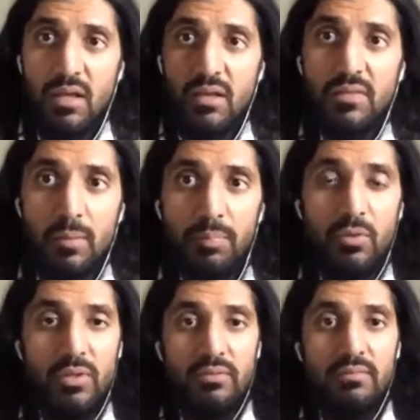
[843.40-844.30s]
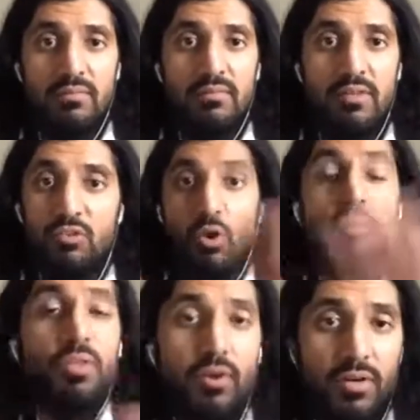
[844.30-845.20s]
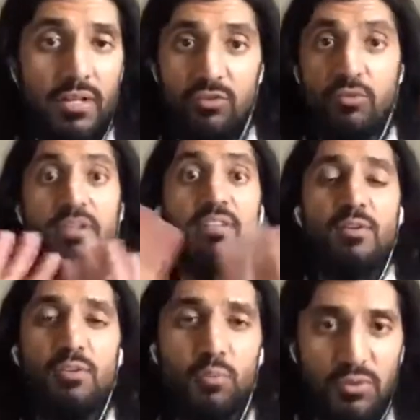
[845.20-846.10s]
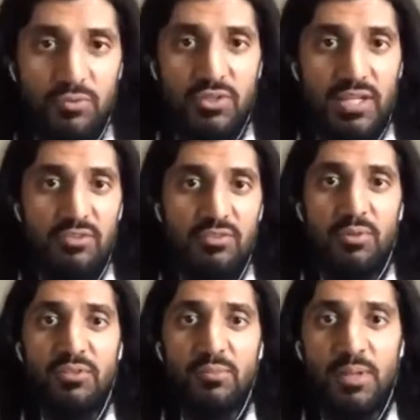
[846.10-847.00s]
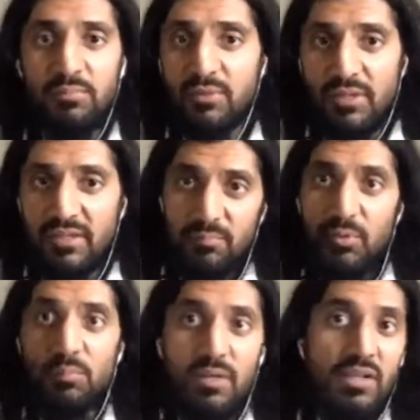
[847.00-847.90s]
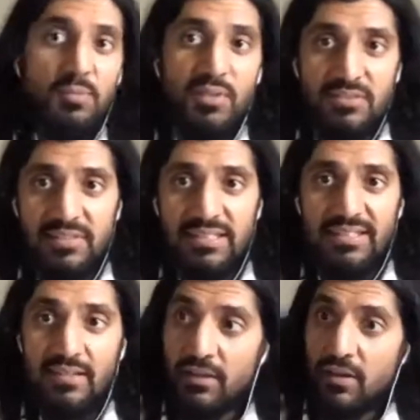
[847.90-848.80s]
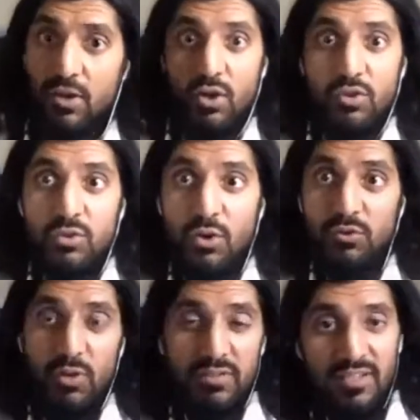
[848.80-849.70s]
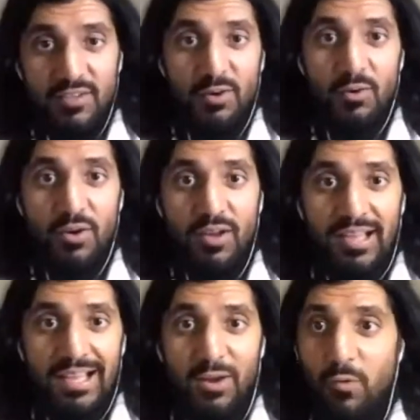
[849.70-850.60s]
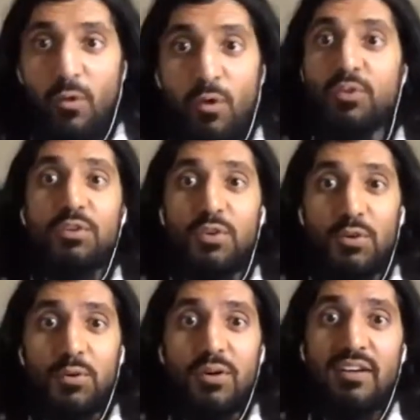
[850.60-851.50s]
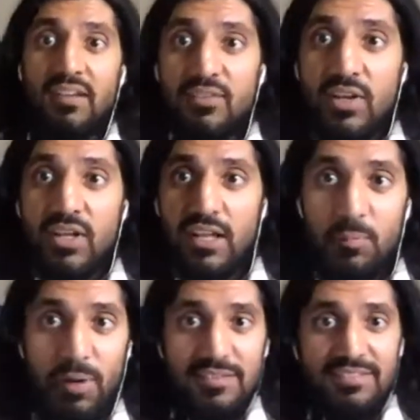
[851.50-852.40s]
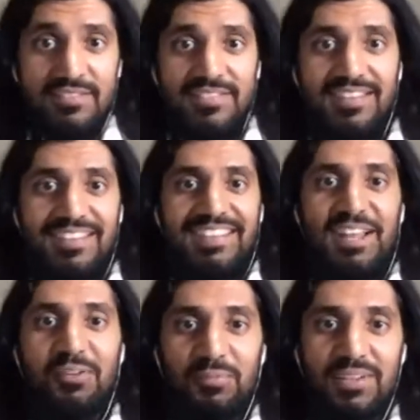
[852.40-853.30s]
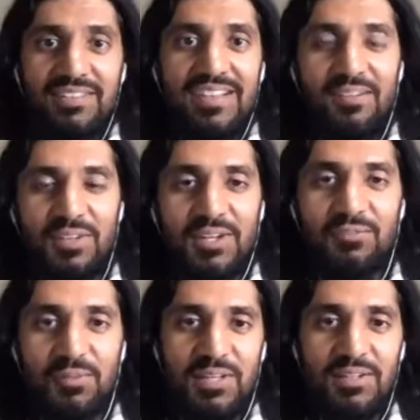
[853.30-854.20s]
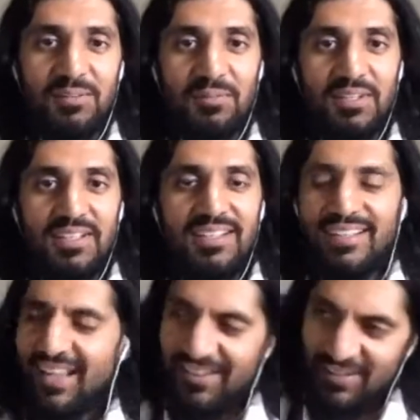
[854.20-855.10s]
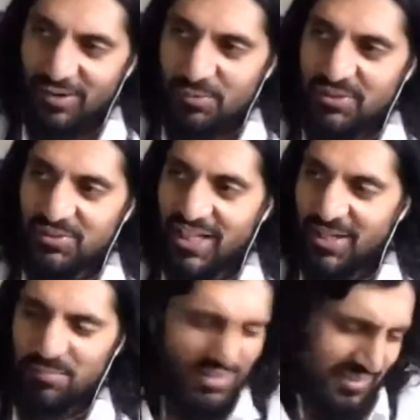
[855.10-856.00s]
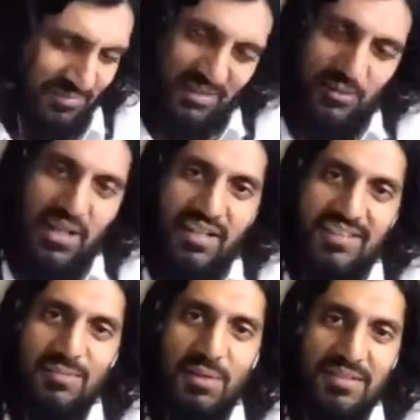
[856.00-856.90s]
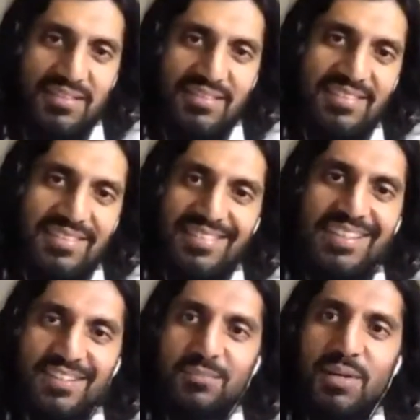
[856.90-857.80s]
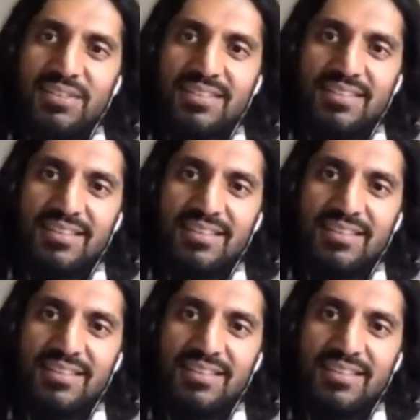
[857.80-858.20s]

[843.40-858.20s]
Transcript: they upload it. It's all there already. It's already telling you what you changed and what needs to be updated. Boom, click a button. You go into Okteto, all you do, you click a button and get it from GitHub. And they're like, all we do is click a button. I'm like, go ahead, click the button. They click the button,